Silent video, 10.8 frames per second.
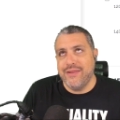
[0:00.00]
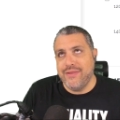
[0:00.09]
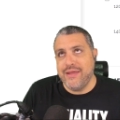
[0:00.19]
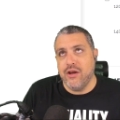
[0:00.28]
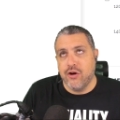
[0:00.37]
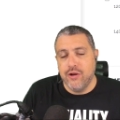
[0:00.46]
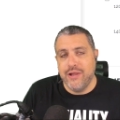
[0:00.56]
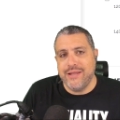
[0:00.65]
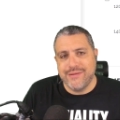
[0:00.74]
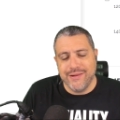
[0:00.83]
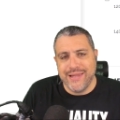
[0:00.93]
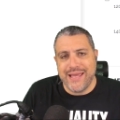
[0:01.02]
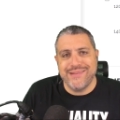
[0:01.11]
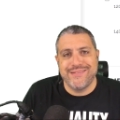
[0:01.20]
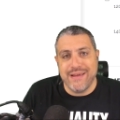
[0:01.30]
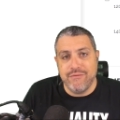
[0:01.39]
the early to
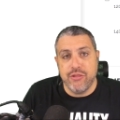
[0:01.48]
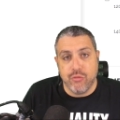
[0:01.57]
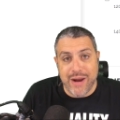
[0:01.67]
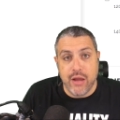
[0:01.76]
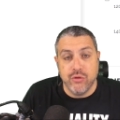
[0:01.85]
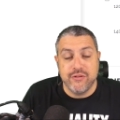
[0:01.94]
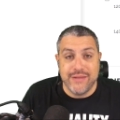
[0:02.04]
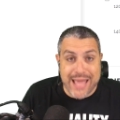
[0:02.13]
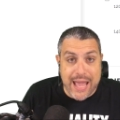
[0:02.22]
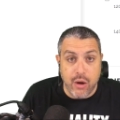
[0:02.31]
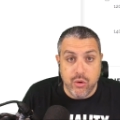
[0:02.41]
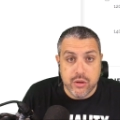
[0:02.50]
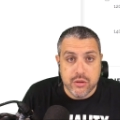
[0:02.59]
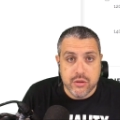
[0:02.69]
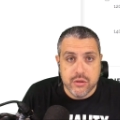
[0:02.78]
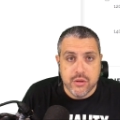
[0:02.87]
late seventh rounds now.
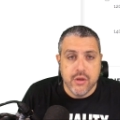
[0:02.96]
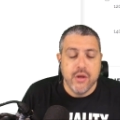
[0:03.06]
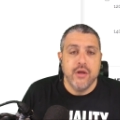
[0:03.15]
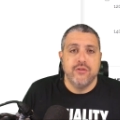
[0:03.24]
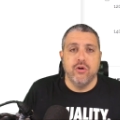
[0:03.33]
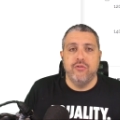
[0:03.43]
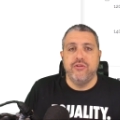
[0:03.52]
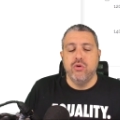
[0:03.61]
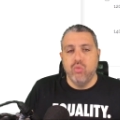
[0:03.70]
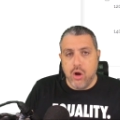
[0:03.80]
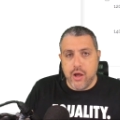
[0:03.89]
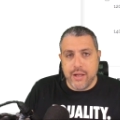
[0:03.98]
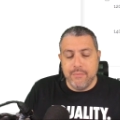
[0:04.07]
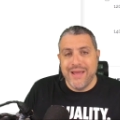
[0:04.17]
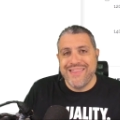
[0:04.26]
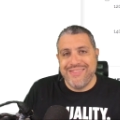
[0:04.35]
So if you want
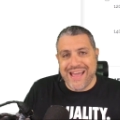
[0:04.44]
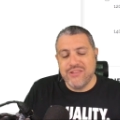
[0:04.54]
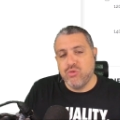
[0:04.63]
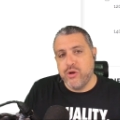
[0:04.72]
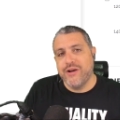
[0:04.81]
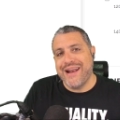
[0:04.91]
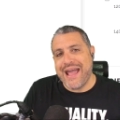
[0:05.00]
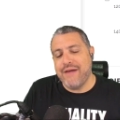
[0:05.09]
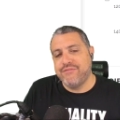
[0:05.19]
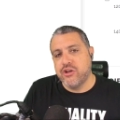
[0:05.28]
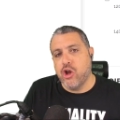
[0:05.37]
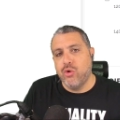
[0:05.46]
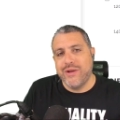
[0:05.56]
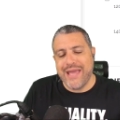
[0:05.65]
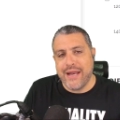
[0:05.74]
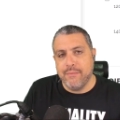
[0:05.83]
him, that's where you're going to have to go
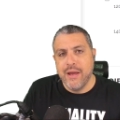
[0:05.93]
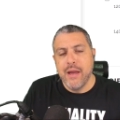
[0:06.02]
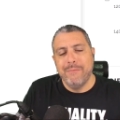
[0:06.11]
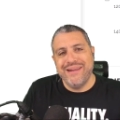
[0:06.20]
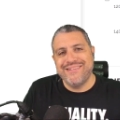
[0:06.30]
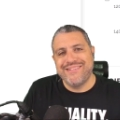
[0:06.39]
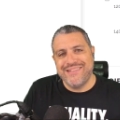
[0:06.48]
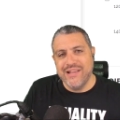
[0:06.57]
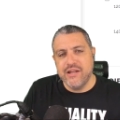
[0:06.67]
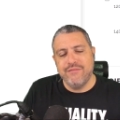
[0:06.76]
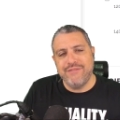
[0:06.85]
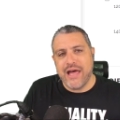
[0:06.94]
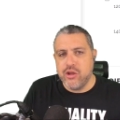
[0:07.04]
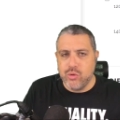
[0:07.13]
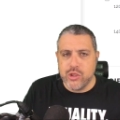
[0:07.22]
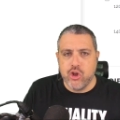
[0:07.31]
get him. But he's still at a
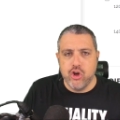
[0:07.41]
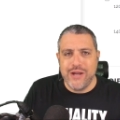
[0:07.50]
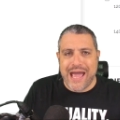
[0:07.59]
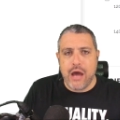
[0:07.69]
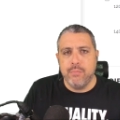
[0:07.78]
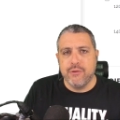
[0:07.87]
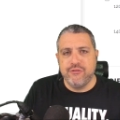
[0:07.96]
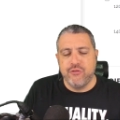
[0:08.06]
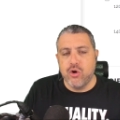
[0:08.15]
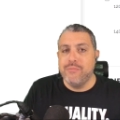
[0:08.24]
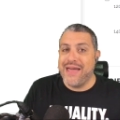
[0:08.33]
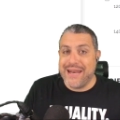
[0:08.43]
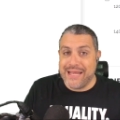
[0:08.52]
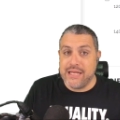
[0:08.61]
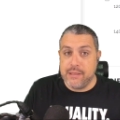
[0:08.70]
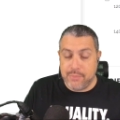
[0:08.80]
value and could outperform that
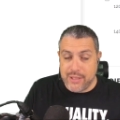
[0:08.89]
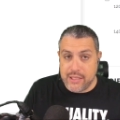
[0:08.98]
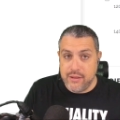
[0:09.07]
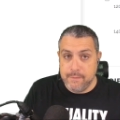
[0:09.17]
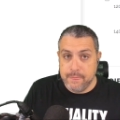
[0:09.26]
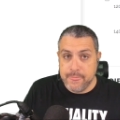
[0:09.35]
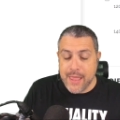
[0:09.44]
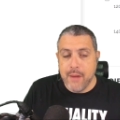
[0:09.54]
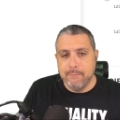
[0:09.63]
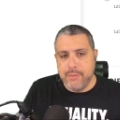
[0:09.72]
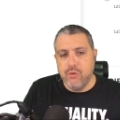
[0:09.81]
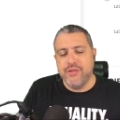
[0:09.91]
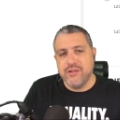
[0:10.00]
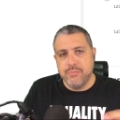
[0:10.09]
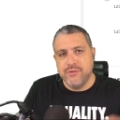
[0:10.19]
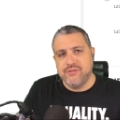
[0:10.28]
ADP, both at
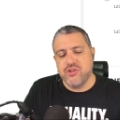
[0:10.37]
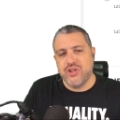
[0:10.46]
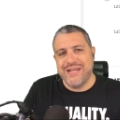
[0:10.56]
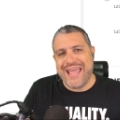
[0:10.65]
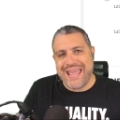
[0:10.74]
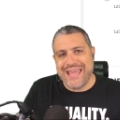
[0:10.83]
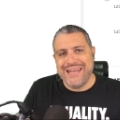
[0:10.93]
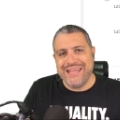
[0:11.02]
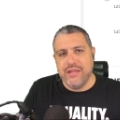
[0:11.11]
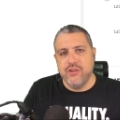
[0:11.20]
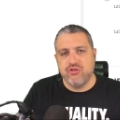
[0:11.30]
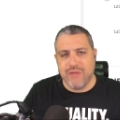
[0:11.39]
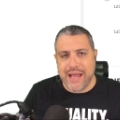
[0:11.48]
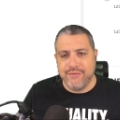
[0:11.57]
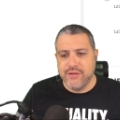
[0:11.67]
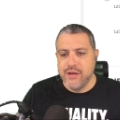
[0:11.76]
the position and in the
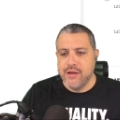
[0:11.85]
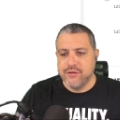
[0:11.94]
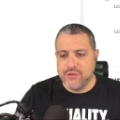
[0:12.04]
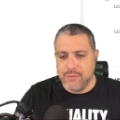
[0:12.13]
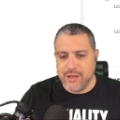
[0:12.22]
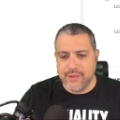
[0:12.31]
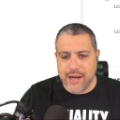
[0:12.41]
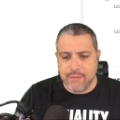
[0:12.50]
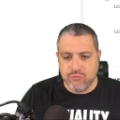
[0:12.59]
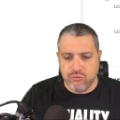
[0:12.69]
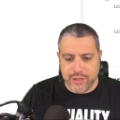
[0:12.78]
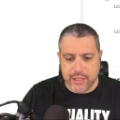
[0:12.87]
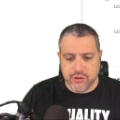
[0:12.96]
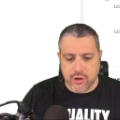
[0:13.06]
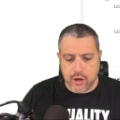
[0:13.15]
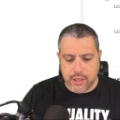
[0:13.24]
draft. Somebody that I'm really
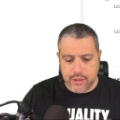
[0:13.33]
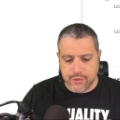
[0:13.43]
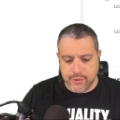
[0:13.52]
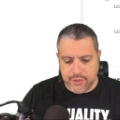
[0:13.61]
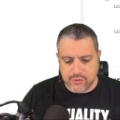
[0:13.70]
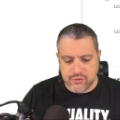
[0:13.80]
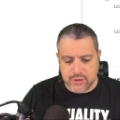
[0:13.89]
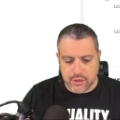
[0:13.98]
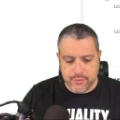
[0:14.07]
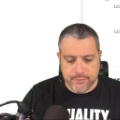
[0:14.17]
targeting this year.